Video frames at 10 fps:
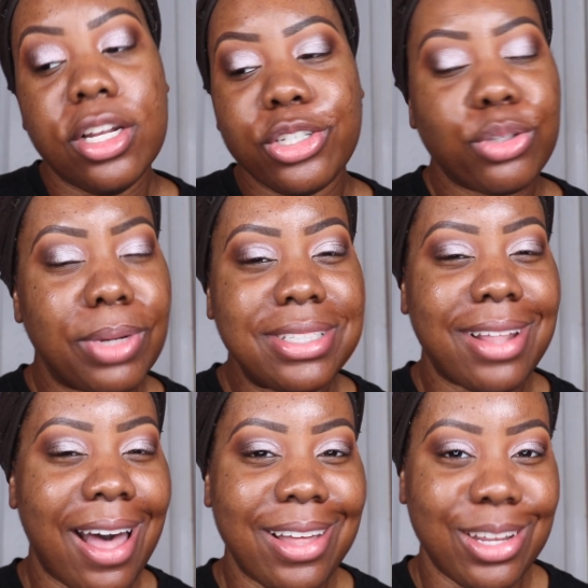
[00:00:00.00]
just wait till
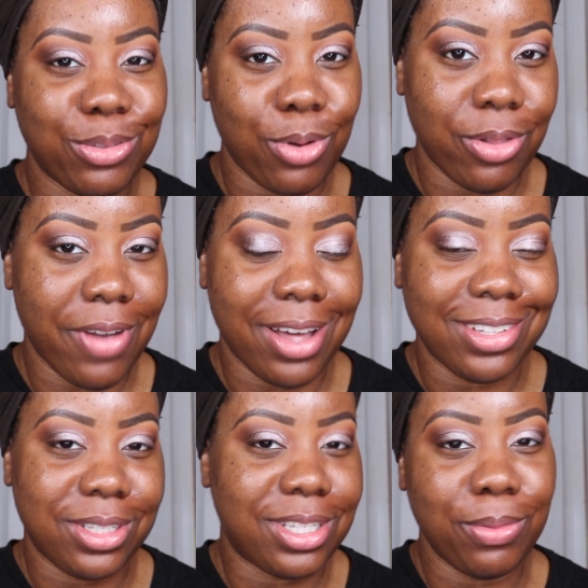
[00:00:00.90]
the holidays roll
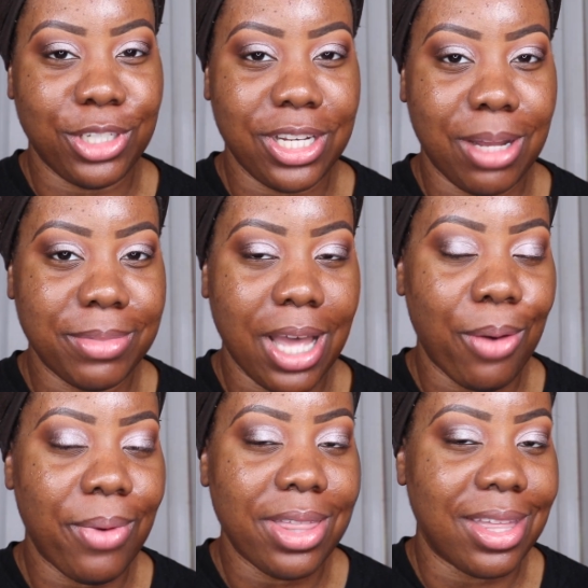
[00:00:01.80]
around, see what she comes
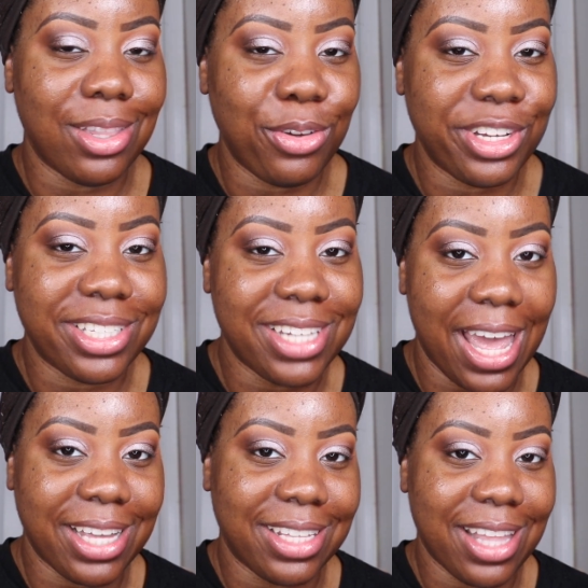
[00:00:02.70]
out with, and then you can
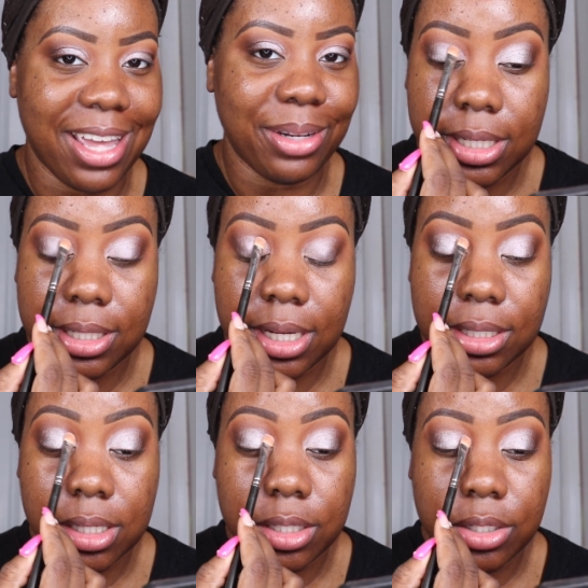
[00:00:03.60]
snag it then. This
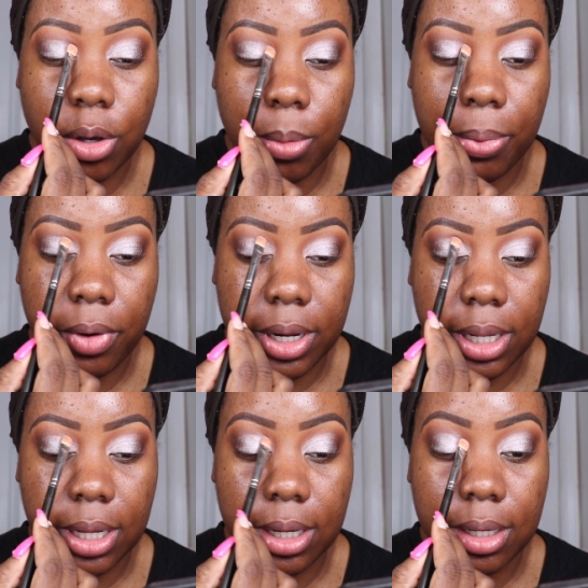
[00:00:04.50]
is so
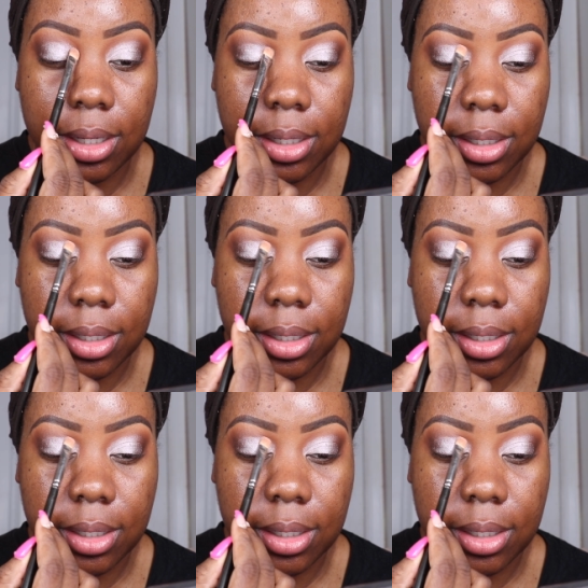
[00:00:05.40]
pretty.